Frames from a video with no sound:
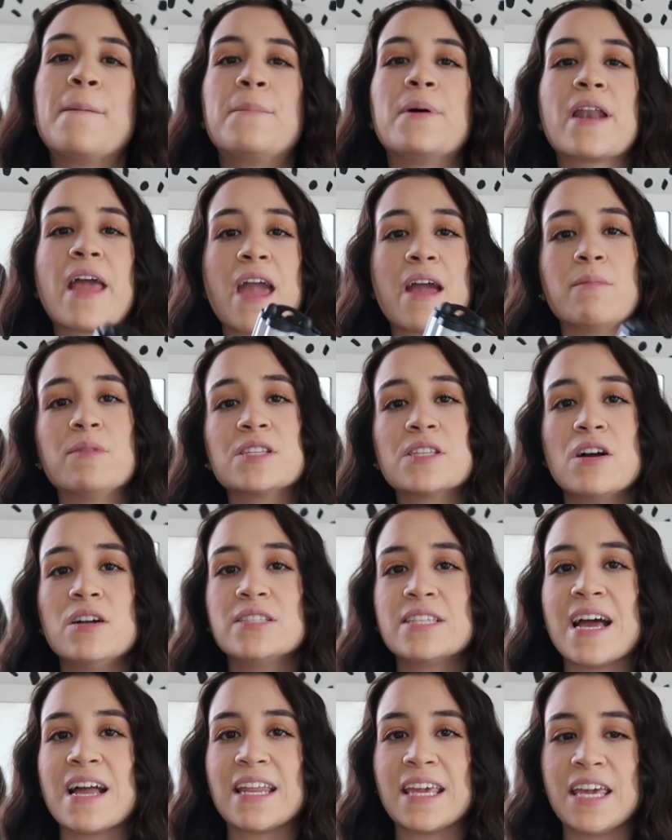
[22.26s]
But
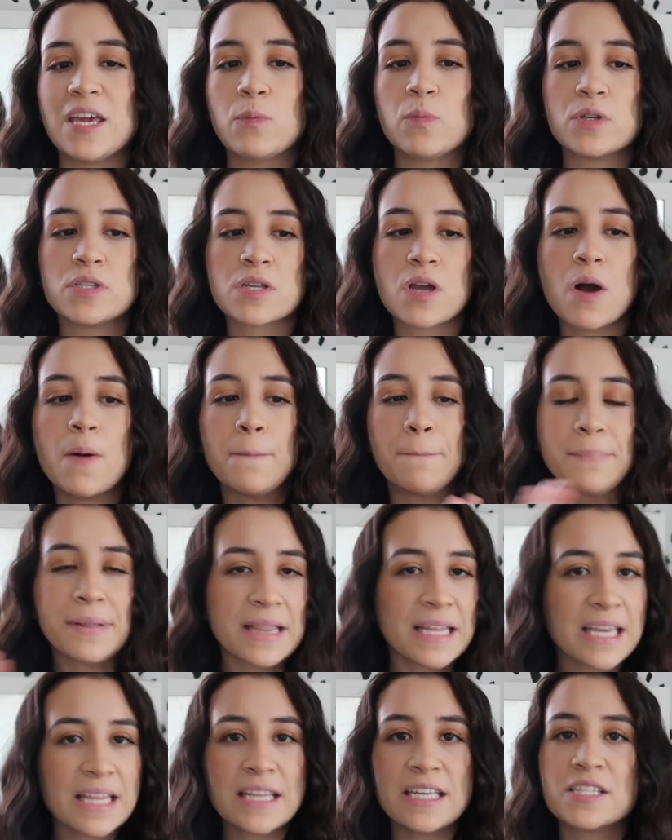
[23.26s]
Amazon.e was
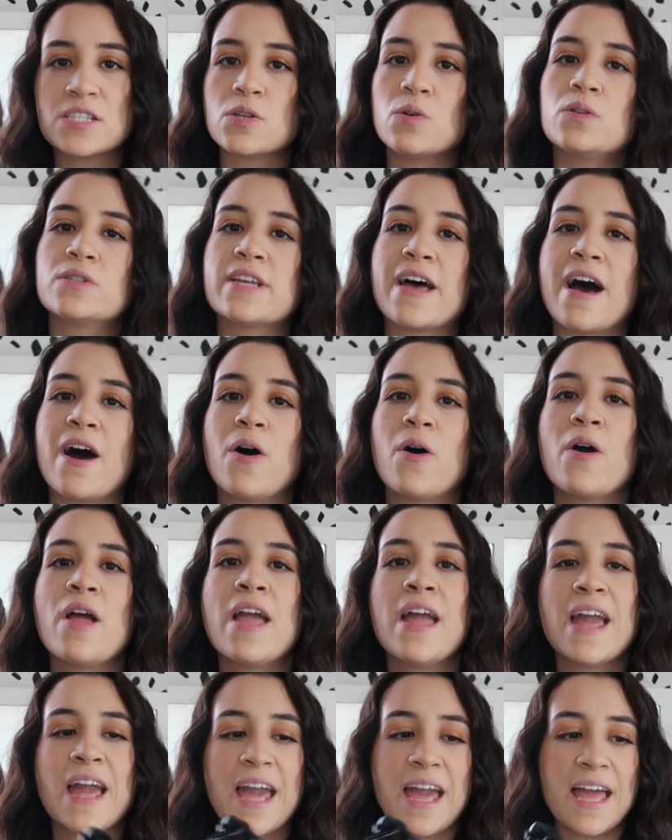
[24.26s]
completely sold
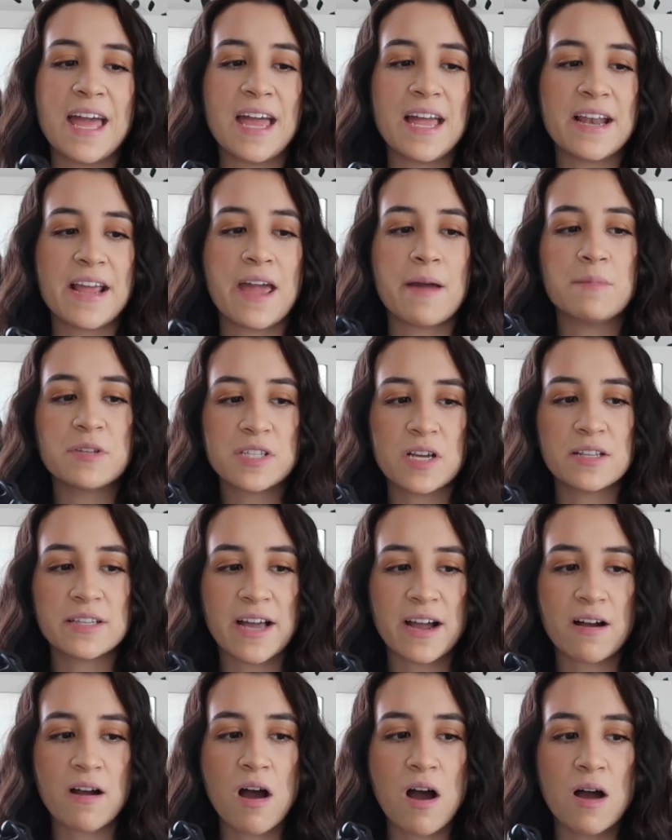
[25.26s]
out, and
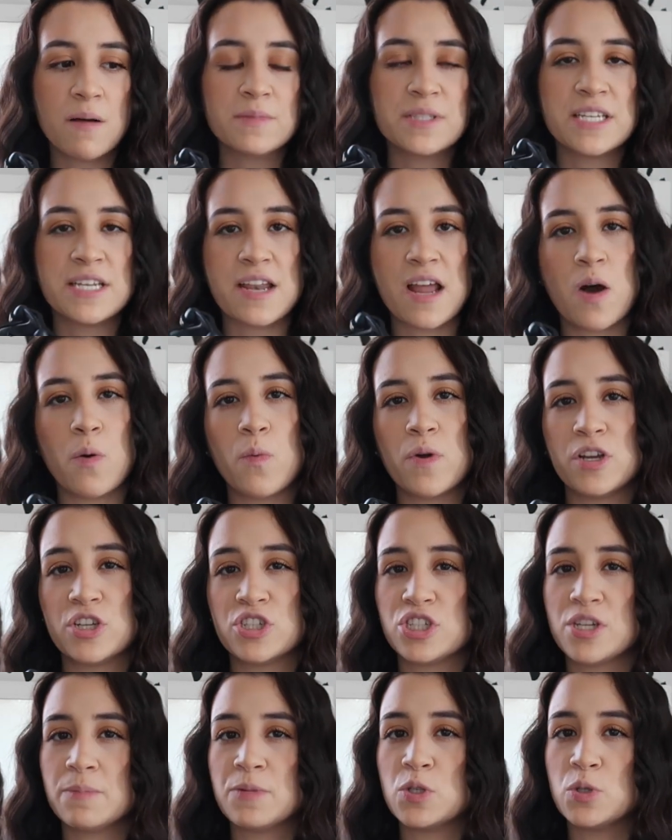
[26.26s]
Amazon.com did not want to
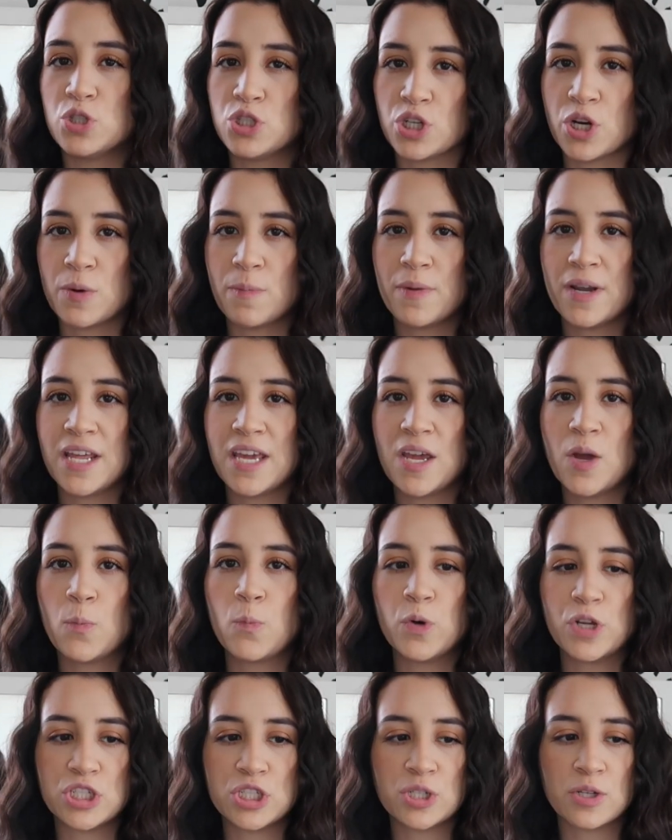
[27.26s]
ship to Germany,
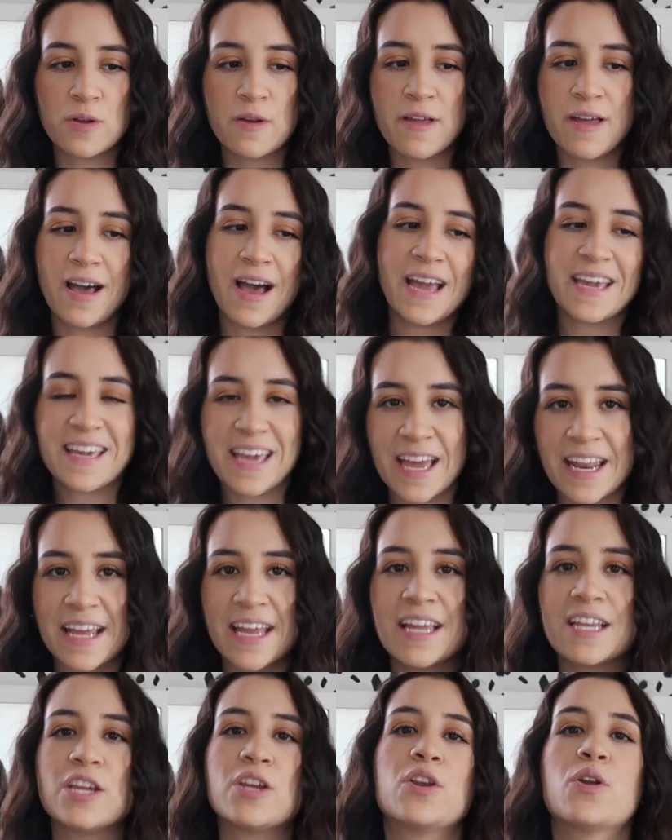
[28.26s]
which I get it.